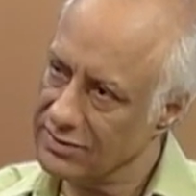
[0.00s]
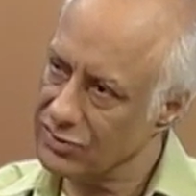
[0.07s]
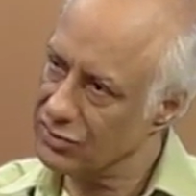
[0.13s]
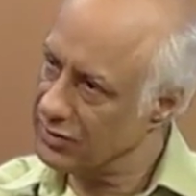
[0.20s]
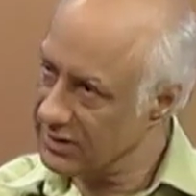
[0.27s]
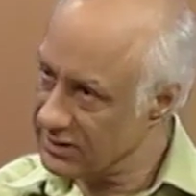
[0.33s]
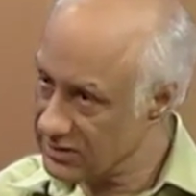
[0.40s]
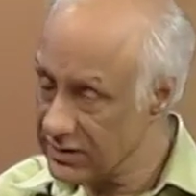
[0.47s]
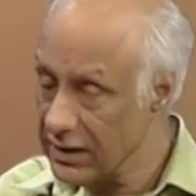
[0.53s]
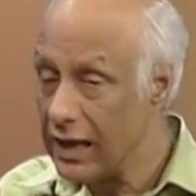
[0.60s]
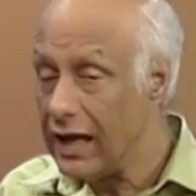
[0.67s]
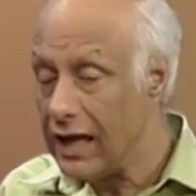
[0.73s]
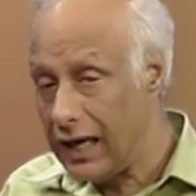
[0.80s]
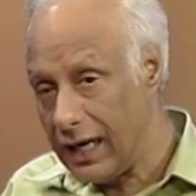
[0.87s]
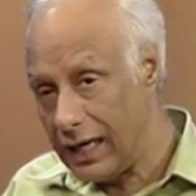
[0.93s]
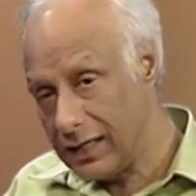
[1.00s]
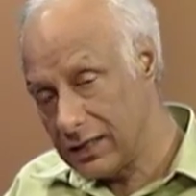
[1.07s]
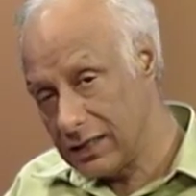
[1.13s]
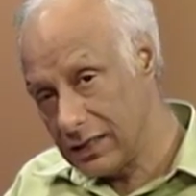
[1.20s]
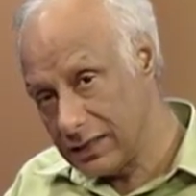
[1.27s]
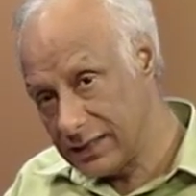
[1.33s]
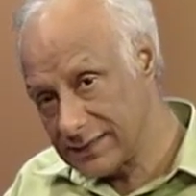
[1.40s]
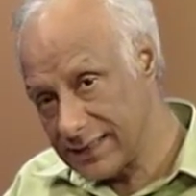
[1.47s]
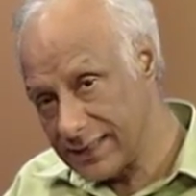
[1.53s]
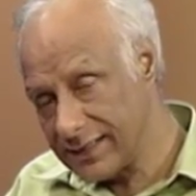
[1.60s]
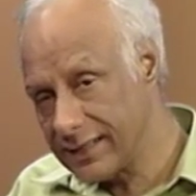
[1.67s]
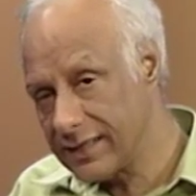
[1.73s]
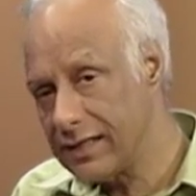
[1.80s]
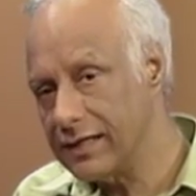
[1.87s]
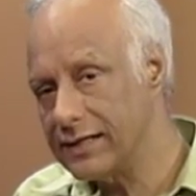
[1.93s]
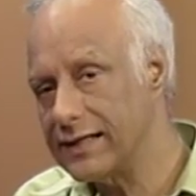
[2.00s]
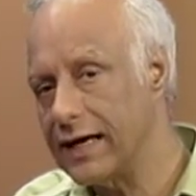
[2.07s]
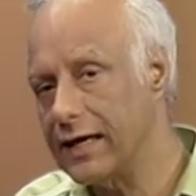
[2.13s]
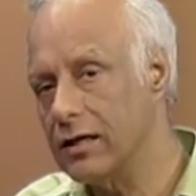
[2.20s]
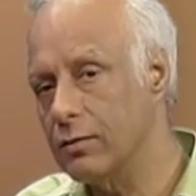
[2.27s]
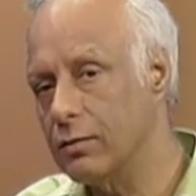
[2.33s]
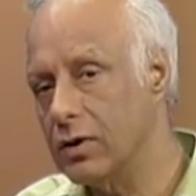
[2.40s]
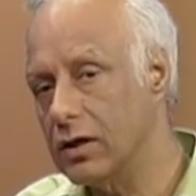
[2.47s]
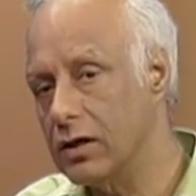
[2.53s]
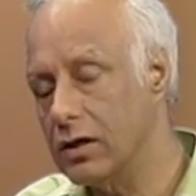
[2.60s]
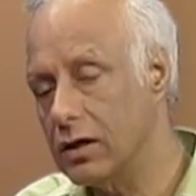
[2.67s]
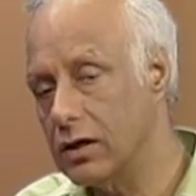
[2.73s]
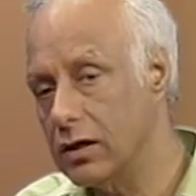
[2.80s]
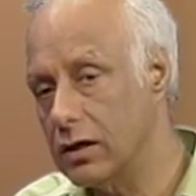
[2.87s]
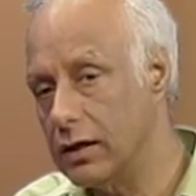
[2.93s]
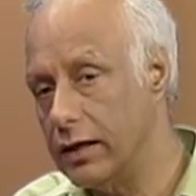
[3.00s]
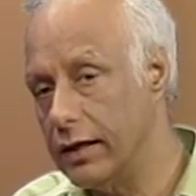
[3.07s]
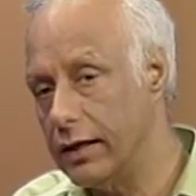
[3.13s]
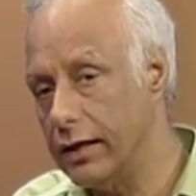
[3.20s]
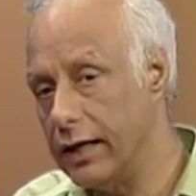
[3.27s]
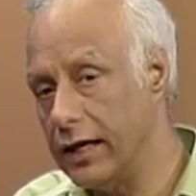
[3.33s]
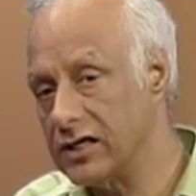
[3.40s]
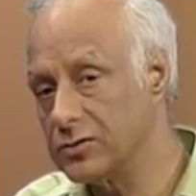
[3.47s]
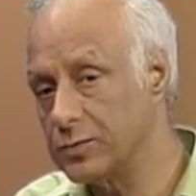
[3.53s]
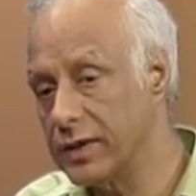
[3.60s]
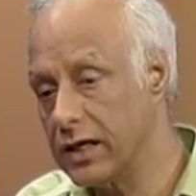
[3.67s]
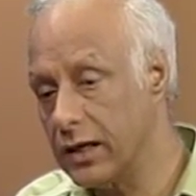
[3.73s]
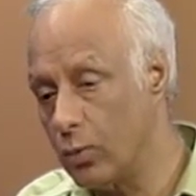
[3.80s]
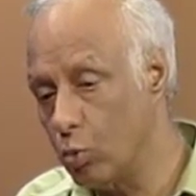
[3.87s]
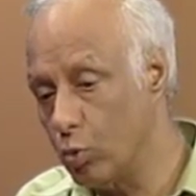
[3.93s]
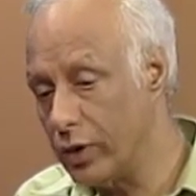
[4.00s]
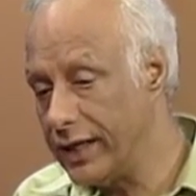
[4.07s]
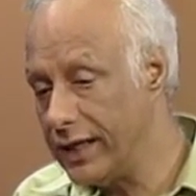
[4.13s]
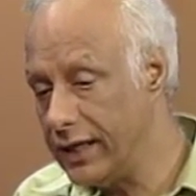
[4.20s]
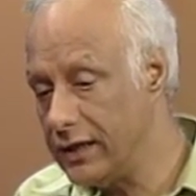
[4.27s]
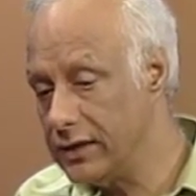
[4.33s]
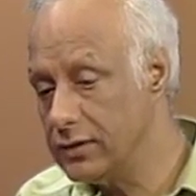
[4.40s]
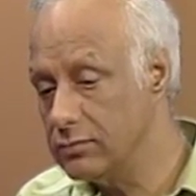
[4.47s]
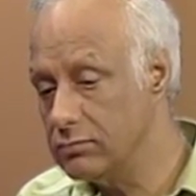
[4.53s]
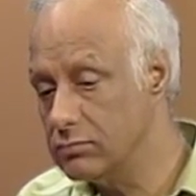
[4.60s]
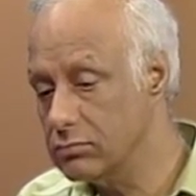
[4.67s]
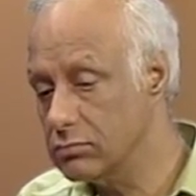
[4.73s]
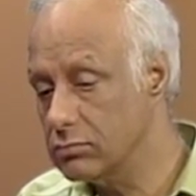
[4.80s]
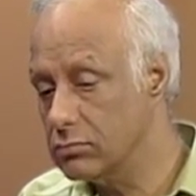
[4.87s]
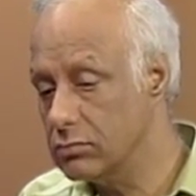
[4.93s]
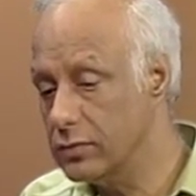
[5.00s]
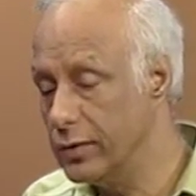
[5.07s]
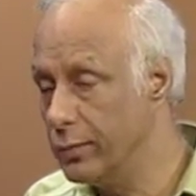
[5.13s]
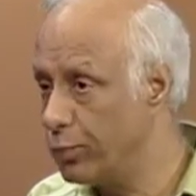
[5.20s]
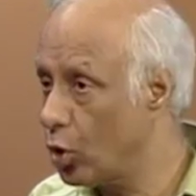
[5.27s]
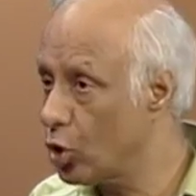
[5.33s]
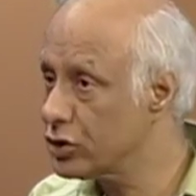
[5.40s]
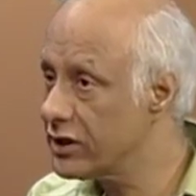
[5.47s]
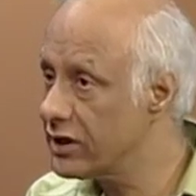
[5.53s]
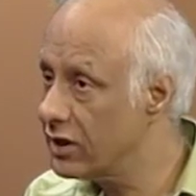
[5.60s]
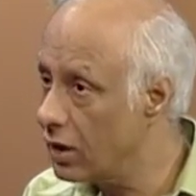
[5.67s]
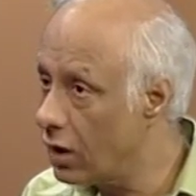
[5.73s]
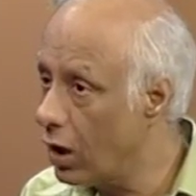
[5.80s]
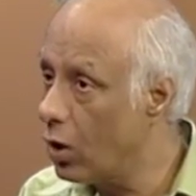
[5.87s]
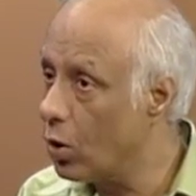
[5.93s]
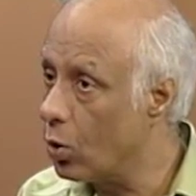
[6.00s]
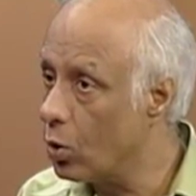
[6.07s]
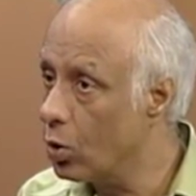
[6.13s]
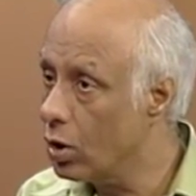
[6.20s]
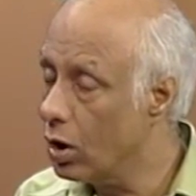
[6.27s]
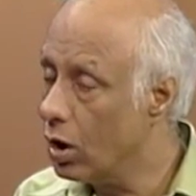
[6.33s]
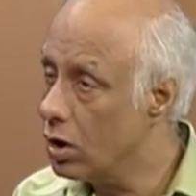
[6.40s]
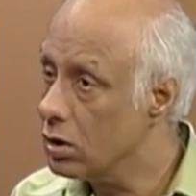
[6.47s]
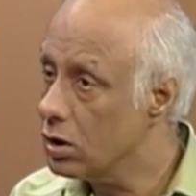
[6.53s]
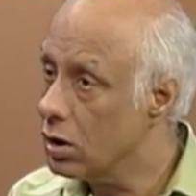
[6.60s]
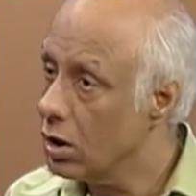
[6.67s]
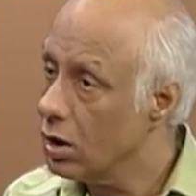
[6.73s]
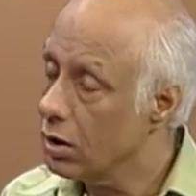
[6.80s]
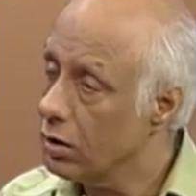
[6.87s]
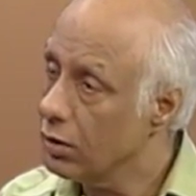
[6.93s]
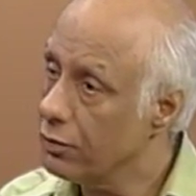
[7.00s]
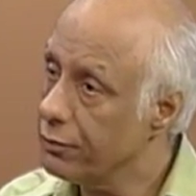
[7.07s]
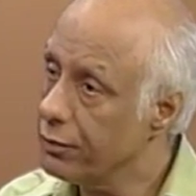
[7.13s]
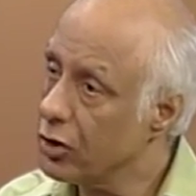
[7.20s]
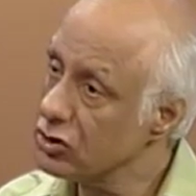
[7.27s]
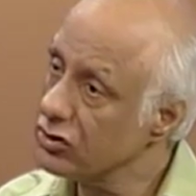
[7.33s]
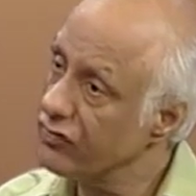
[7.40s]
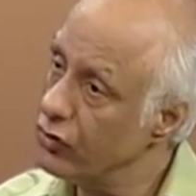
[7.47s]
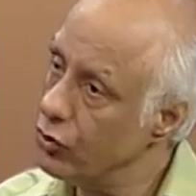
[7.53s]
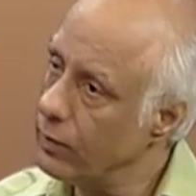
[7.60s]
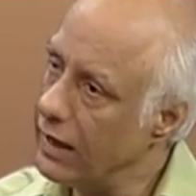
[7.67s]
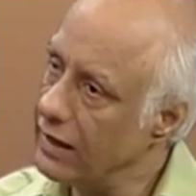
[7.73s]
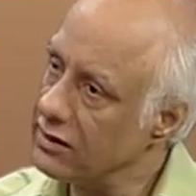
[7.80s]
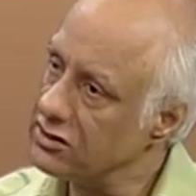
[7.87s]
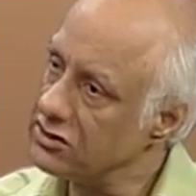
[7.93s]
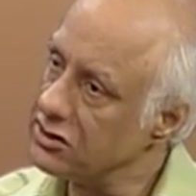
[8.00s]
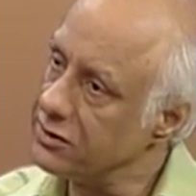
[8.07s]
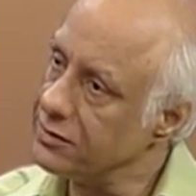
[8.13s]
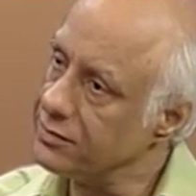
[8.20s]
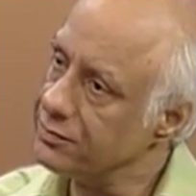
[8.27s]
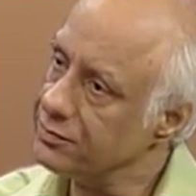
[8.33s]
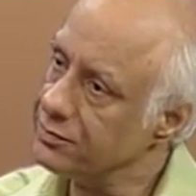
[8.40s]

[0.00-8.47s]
So this ethical dilemma has become very important now because of new biology.